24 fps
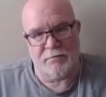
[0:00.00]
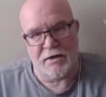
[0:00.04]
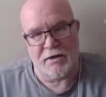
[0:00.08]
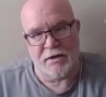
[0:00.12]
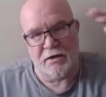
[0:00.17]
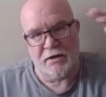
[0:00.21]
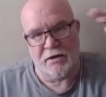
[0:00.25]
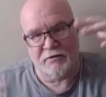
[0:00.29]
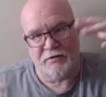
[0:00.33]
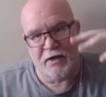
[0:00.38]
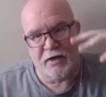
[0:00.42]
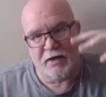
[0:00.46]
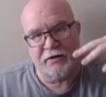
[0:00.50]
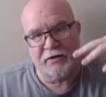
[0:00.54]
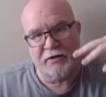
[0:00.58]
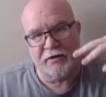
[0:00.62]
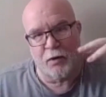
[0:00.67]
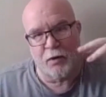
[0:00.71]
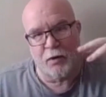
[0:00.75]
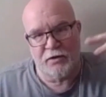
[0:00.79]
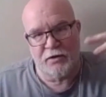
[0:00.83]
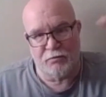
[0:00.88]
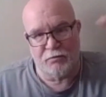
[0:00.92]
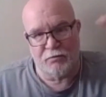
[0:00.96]
because that's
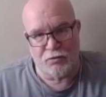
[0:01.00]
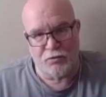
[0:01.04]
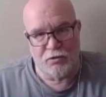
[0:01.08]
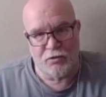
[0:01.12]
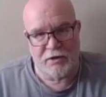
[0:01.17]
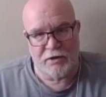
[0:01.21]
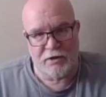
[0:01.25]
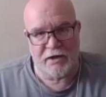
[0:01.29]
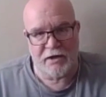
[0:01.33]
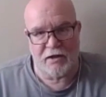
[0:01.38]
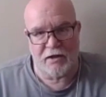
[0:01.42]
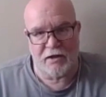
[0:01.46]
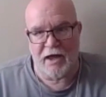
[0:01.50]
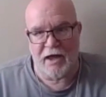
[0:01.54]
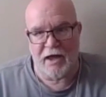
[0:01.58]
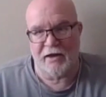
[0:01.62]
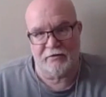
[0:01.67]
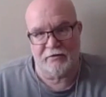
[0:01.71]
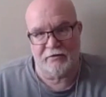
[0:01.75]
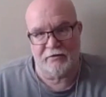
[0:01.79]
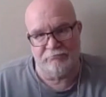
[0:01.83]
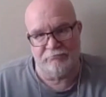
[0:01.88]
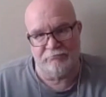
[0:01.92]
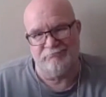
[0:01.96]
where the ruling
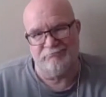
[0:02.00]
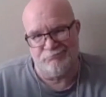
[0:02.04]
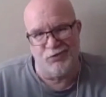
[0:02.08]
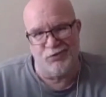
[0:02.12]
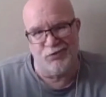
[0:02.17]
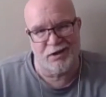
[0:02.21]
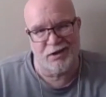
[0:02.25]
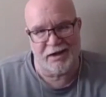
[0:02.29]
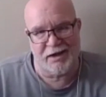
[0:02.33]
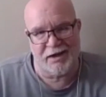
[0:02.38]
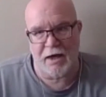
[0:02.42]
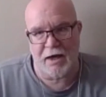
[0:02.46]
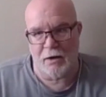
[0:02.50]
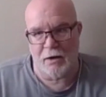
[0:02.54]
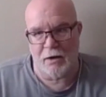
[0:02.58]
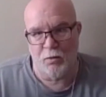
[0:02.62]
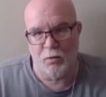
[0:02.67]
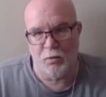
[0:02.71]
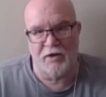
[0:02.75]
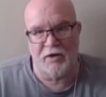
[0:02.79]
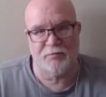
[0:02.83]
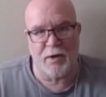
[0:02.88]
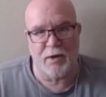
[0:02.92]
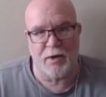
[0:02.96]
class really kind of
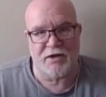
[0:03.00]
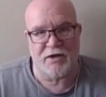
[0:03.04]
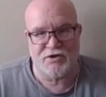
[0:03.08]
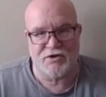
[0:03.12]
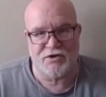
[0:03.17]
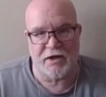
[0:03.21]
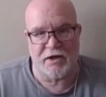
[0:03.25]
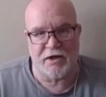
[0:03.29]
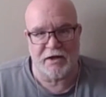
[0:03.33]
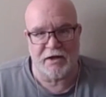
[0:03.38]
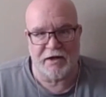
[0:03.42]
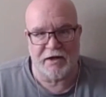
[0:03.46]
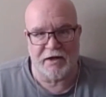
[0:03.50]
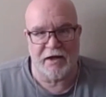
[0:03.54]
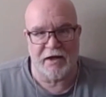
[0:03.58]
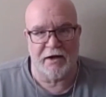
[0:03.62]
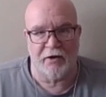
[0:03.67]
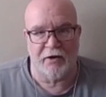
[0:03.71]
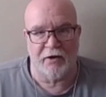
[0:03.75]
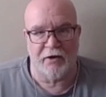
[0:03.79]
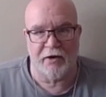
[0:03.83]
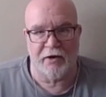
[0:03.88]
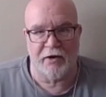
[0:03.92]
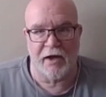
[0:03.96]
was, Beijing in that
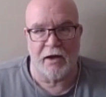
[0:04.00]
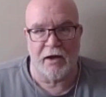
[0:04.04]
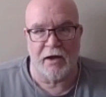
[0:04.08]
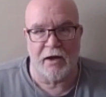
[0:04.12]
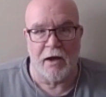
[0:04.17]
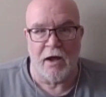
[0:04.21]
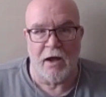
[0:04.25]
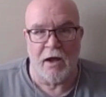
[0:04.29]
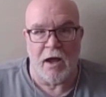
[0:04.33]
area,